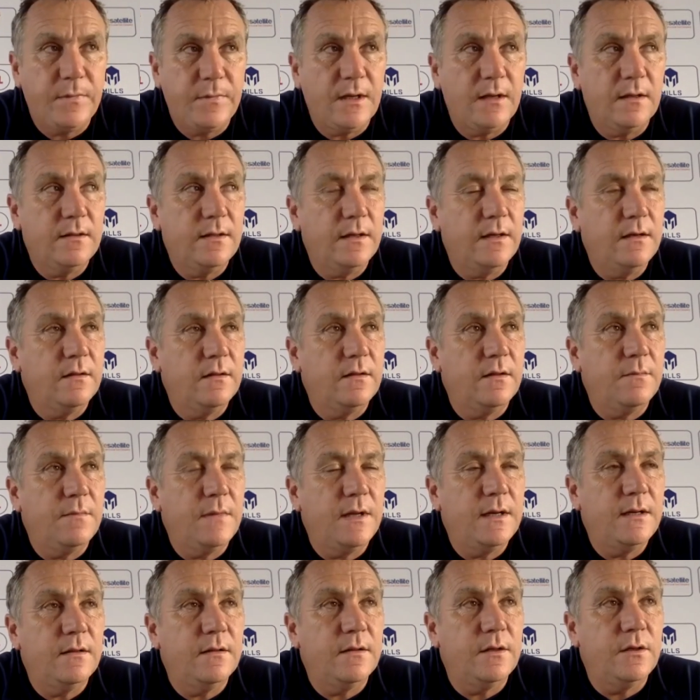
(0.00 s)
I think the
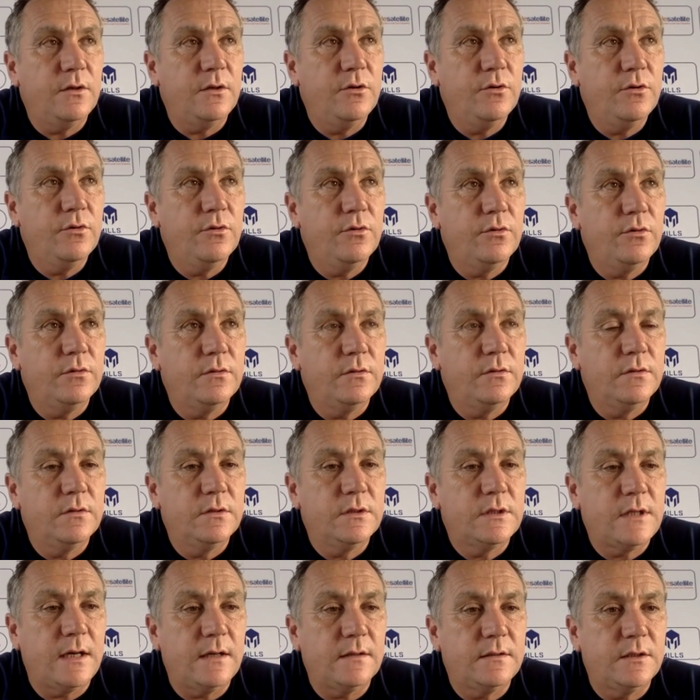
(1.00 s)
minute that you
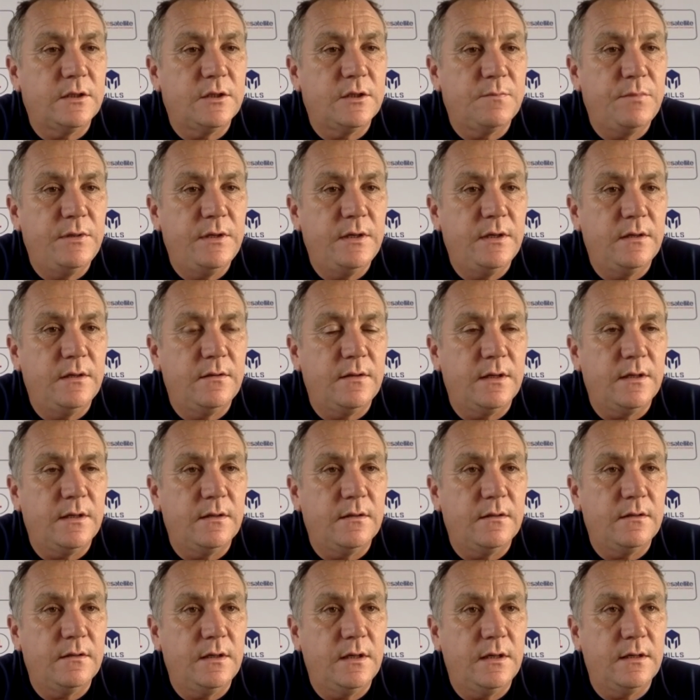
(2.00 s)
start to speak that
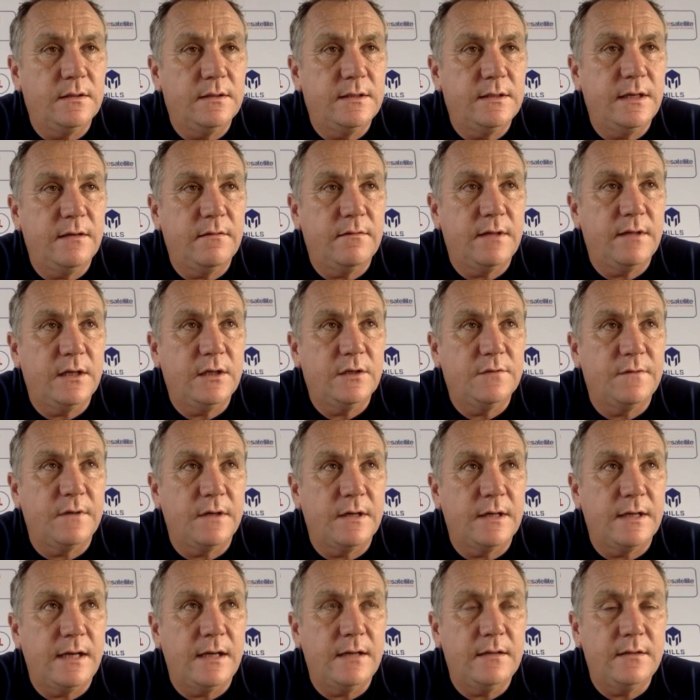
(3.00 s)
you can take things for
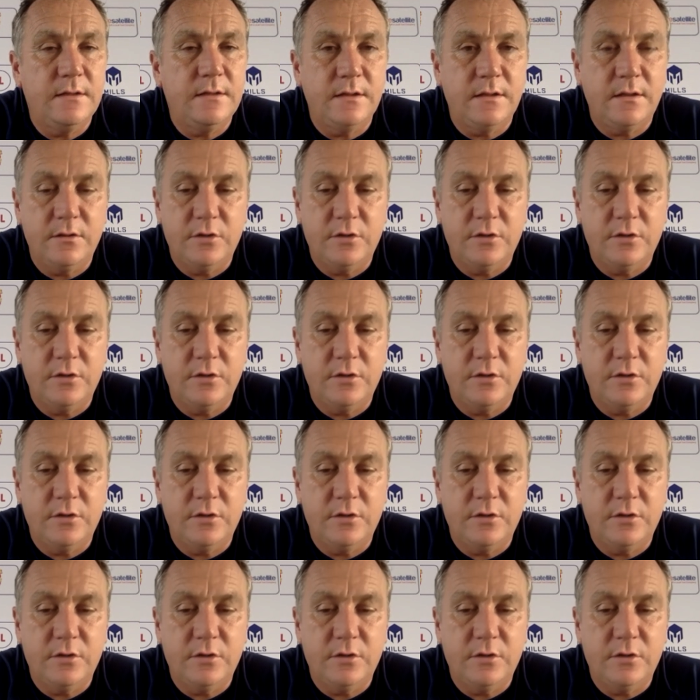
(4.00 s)
granted,